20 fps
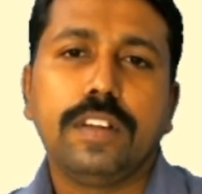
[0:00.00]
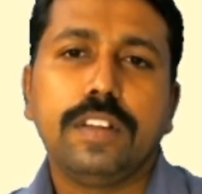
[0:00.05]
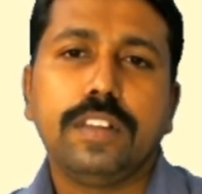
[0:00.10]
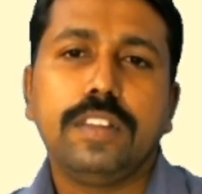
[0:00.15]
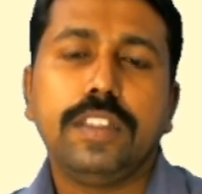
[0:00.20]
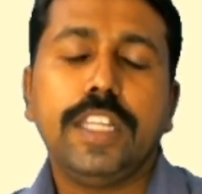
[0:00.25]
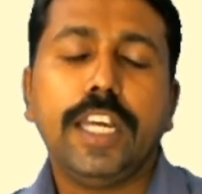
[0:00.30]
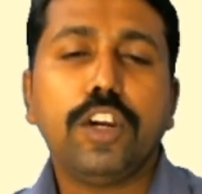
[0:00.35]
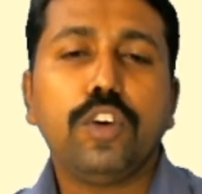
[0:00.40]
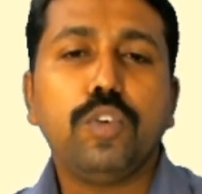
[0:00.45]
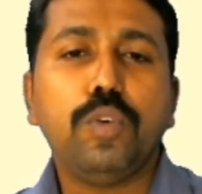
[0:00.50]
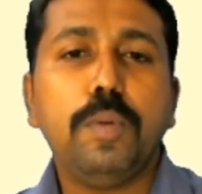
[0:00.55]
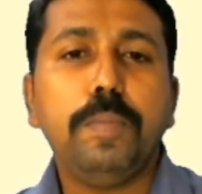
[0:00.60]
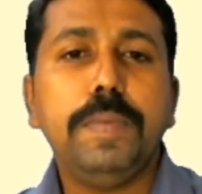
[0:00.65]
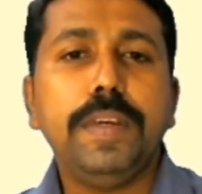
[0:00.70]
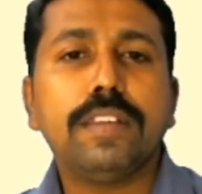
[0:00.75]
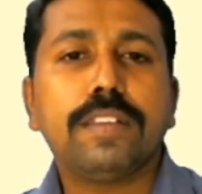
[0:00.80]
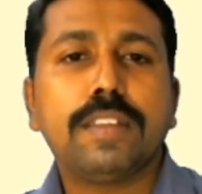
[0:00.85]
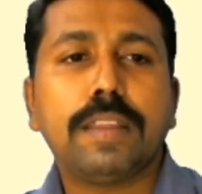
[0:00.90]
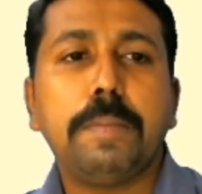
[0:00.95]
there will
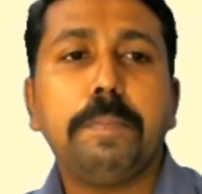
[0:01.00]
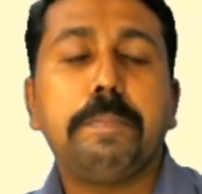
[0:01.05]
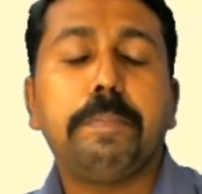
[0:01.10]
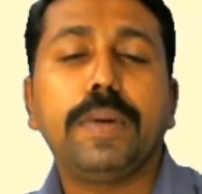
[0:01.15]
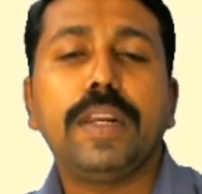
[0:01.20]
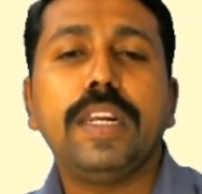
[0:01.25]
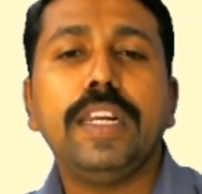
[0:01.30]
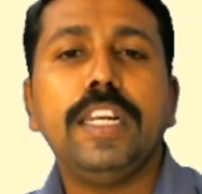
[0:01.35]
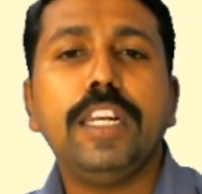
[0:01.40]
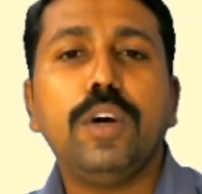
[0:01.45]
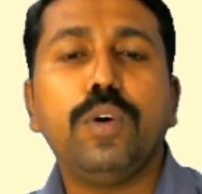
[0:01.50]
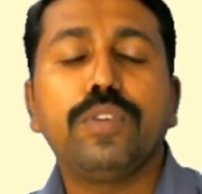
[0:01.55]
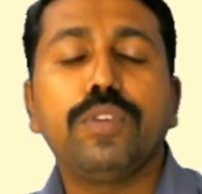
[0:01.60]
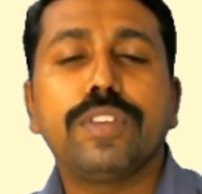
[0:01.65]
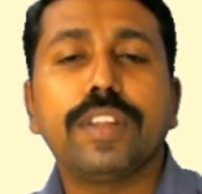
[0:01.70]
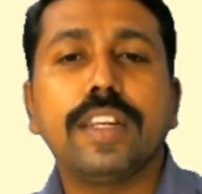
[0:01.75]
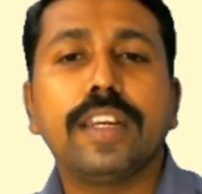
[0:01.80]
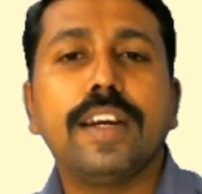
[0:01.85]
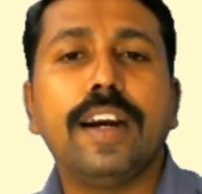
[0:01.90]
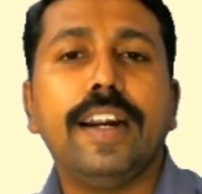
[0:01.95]
be some printouts
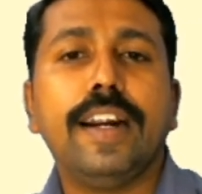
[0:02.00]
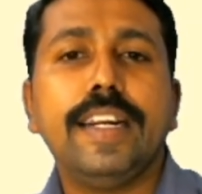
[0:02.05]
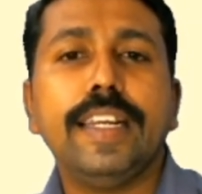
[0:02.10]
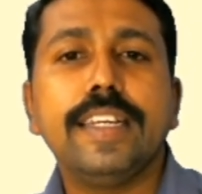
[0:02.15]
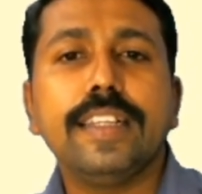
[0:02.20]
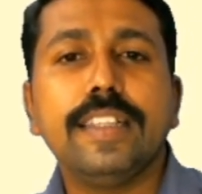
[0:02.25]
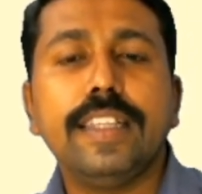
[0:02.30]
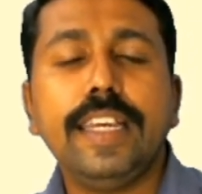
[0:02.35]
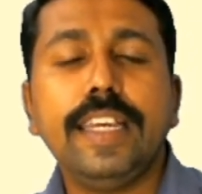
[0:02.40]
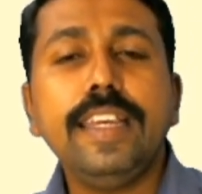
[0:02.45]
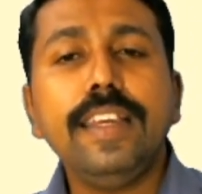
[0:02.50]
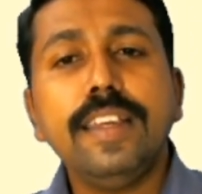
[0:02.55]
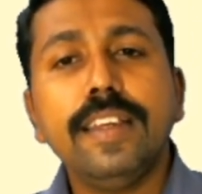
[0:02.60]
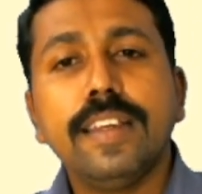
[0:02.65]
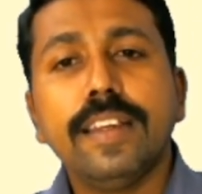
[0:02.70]
regarding the